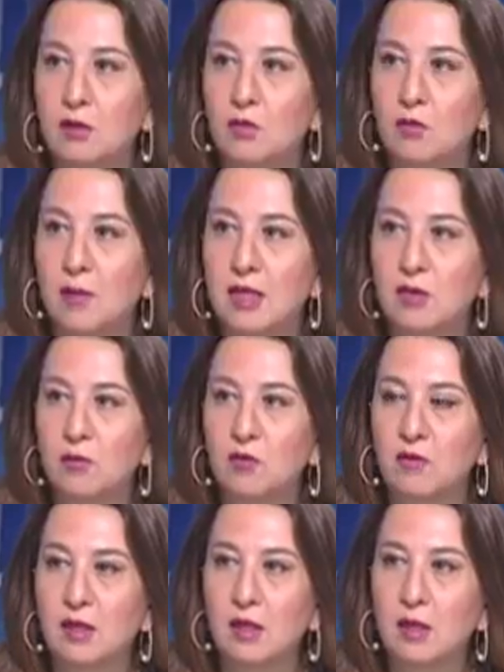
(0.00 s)
took place
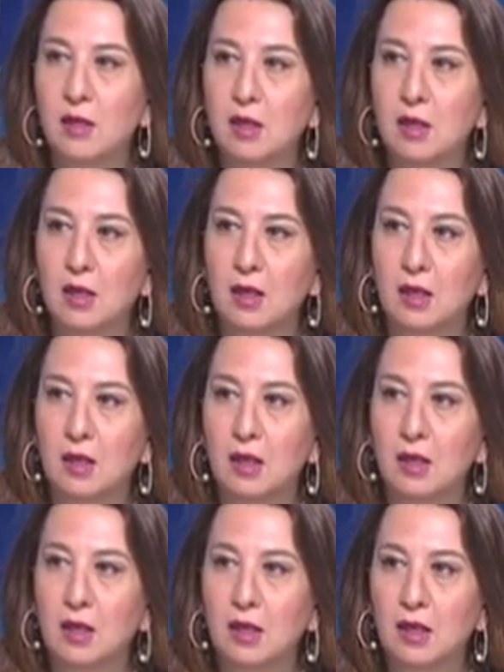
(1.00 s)
between
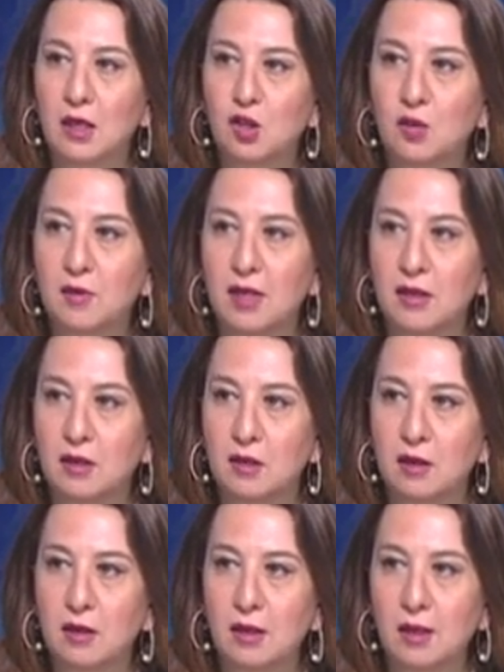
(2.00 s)
Egypt and
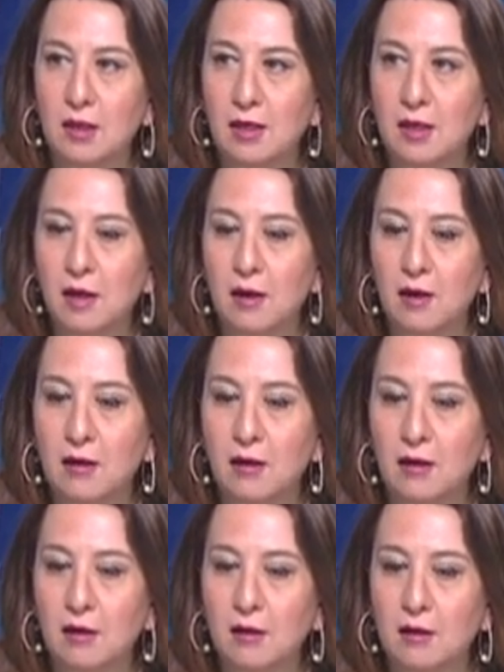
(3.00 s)
Turkey,
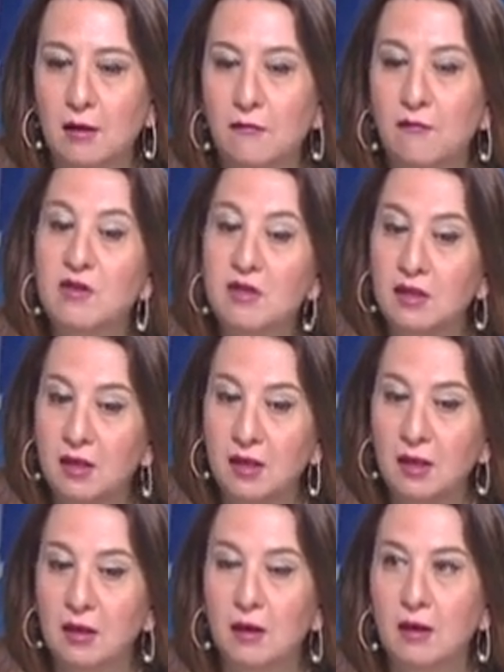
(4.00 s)
the
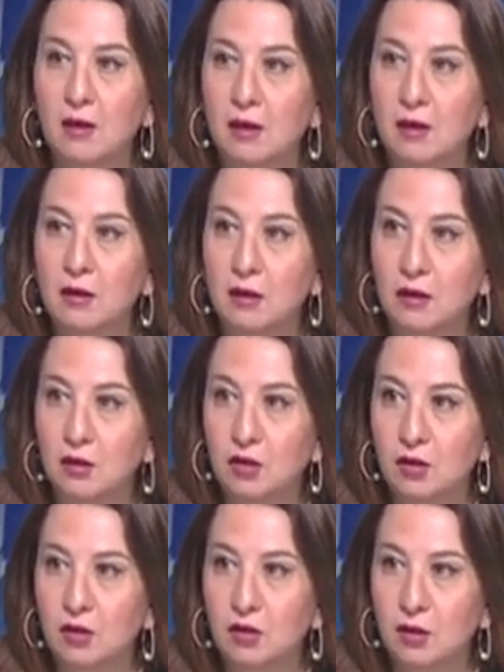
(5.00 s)
visiting Turkish